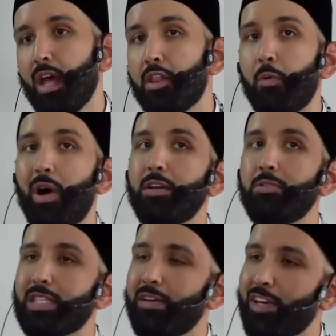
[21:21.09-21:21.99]
The one
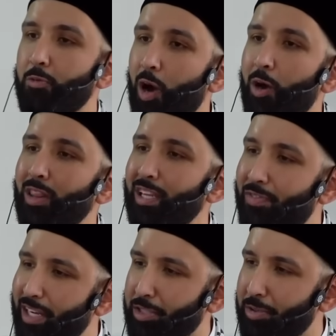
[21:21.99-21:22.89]
who's given worldly
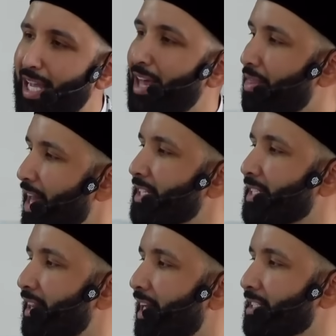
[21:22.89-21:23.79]
victory and thanks
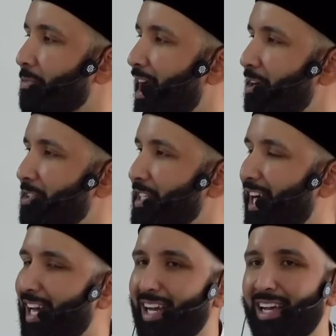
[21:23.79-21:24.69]
Allah subhanahu wa
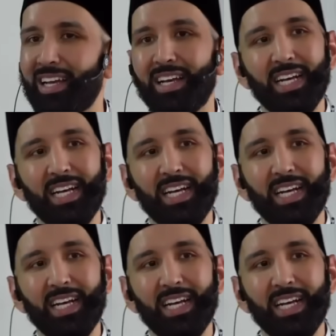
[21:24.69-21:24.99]
ta'ala